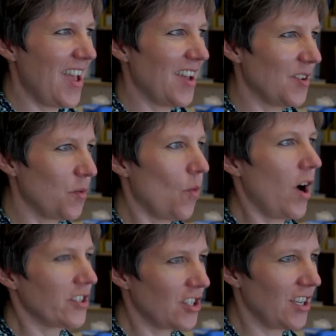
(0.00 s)
and
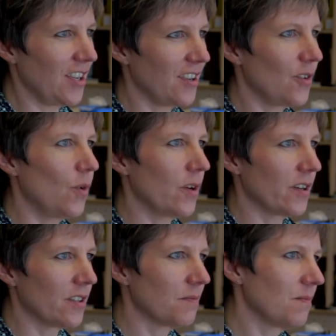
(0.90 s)
watching
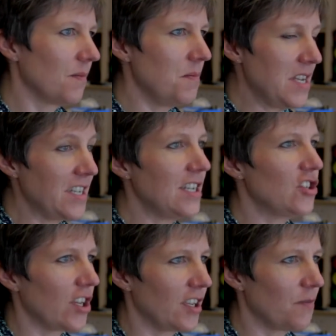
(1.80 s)
or me
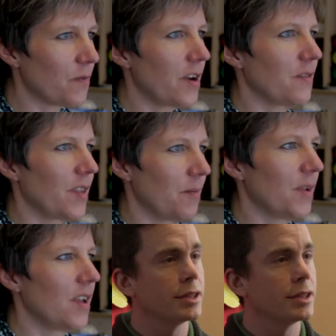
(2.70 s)
teaching in front of them.